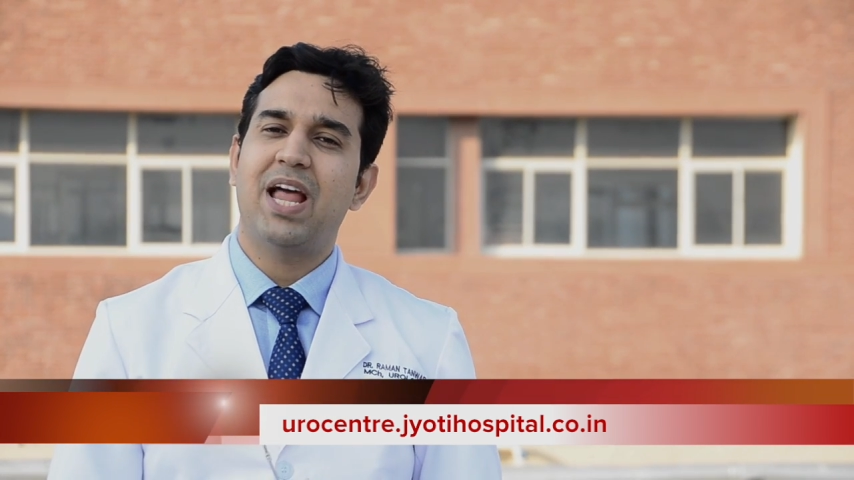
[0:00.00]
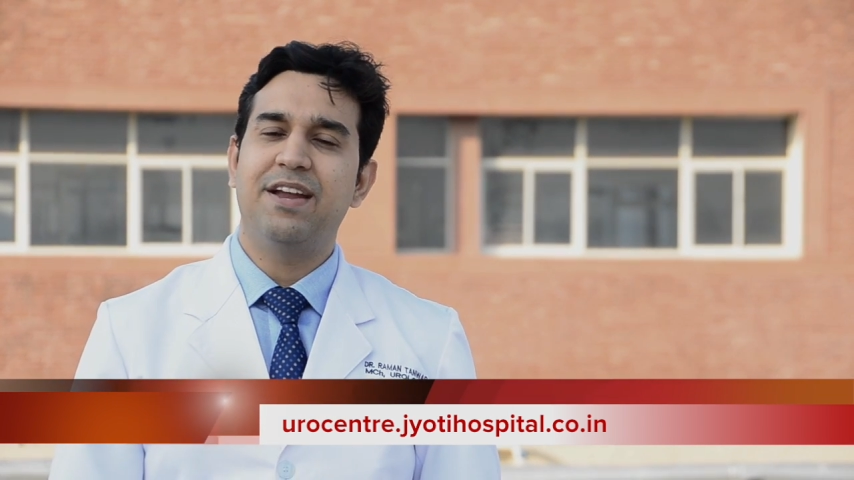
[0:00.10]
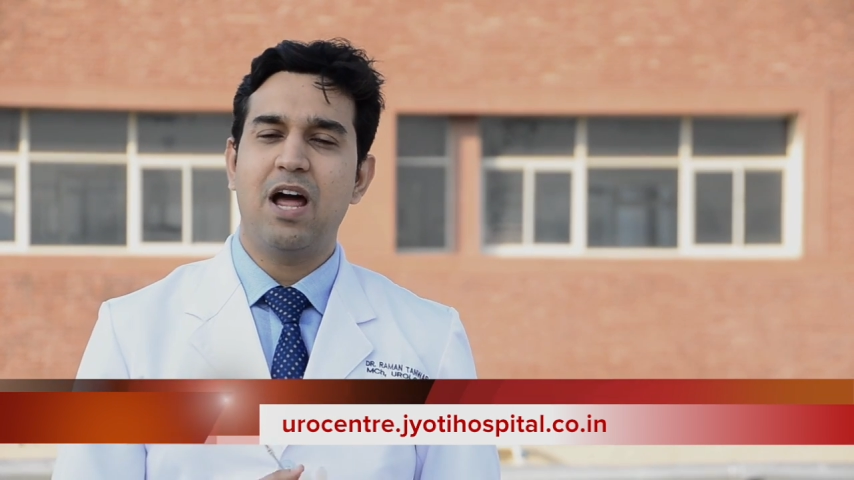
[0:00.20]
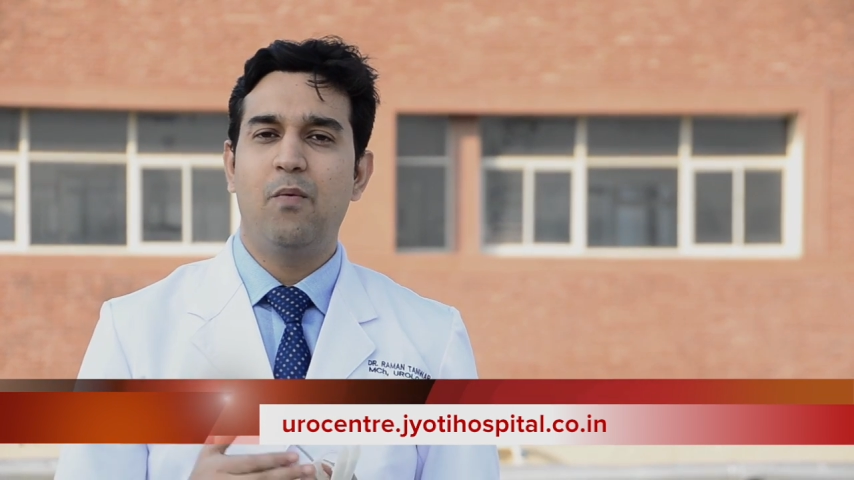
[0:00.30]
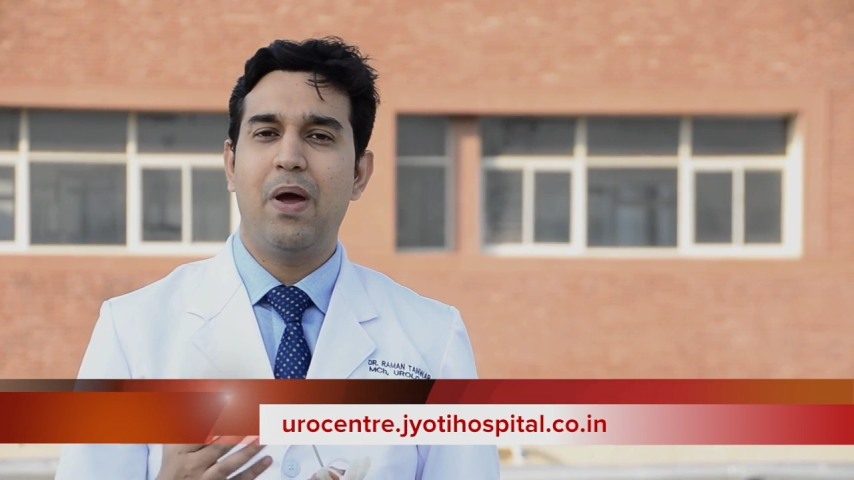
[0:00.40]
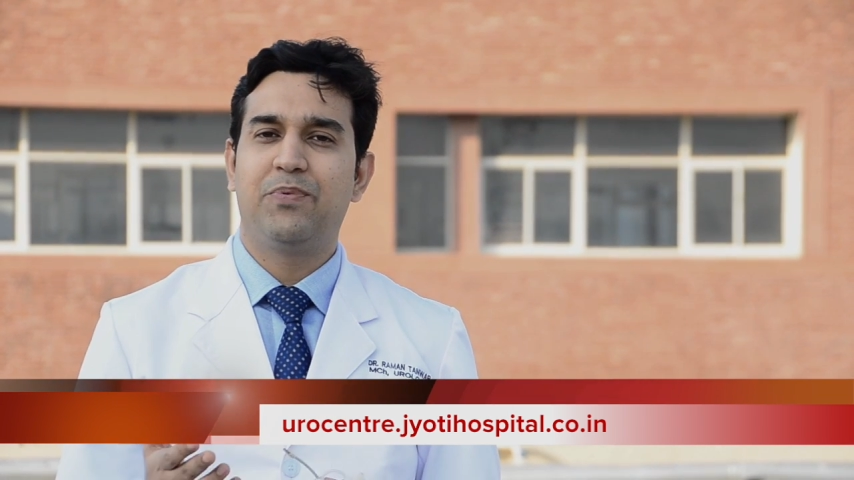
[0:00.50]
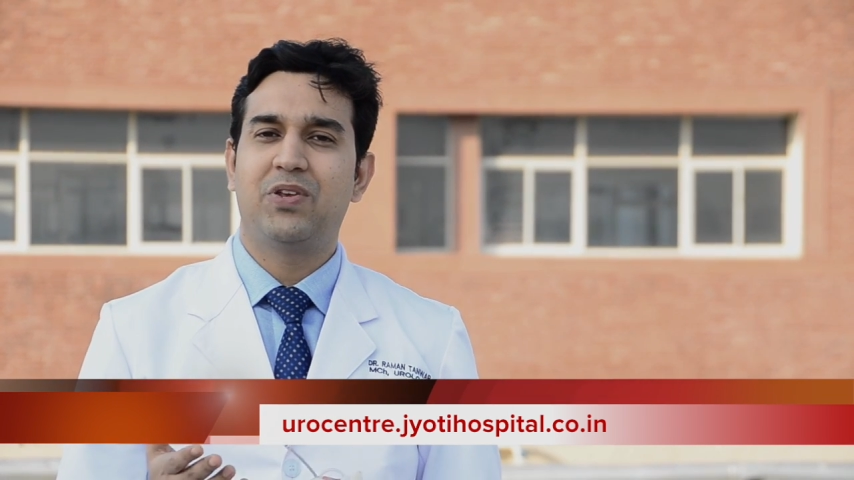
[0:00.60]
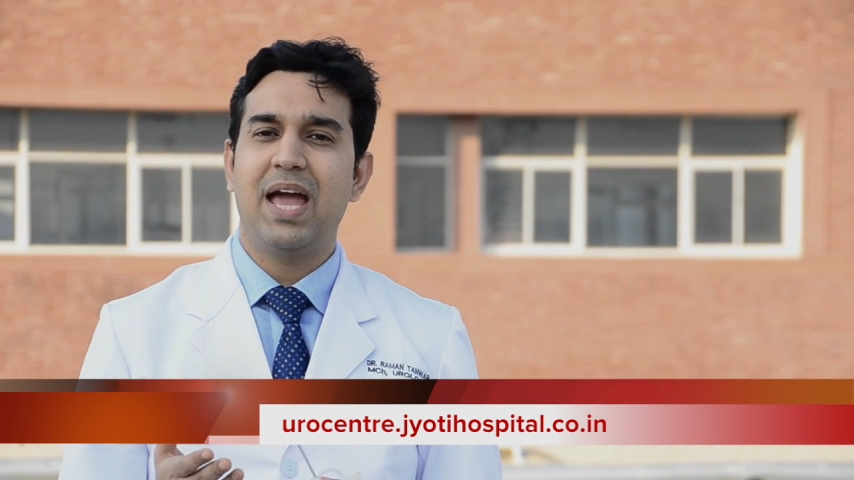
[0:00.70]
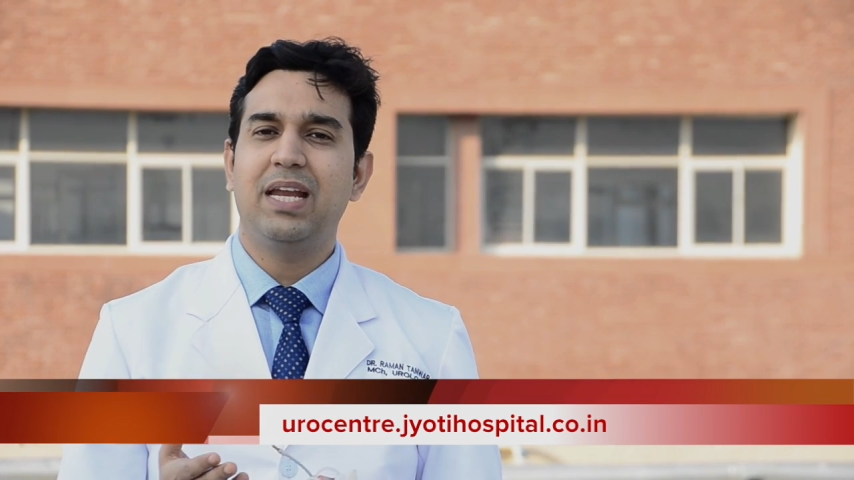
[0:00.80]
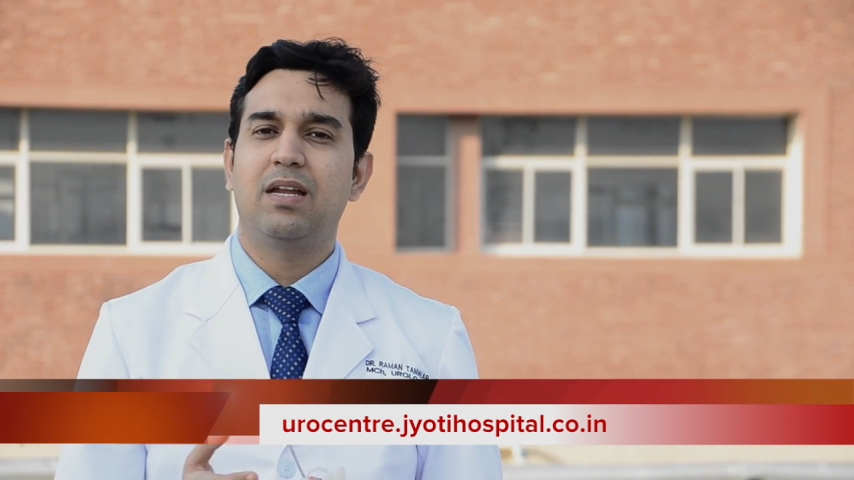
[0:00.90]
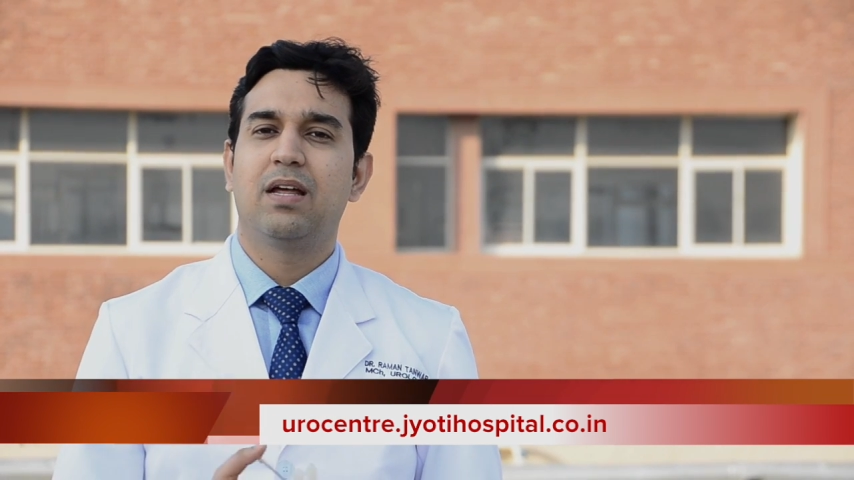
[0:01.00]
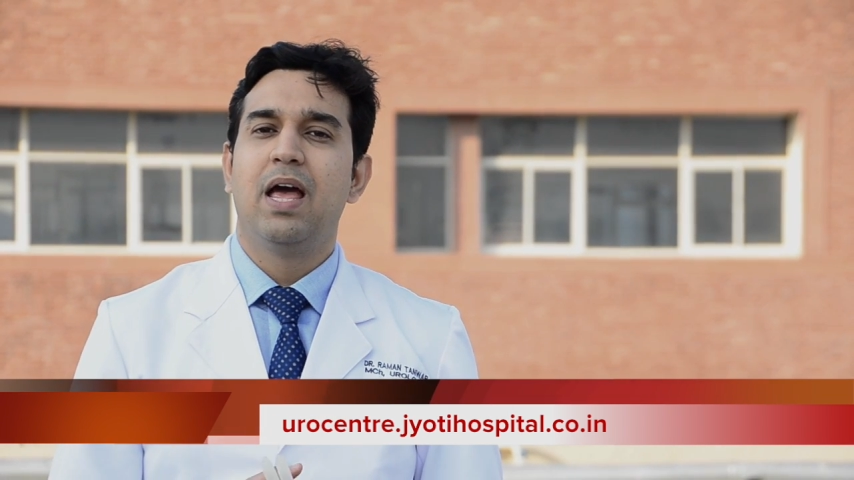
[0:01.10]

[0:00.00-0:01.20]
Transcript: at our website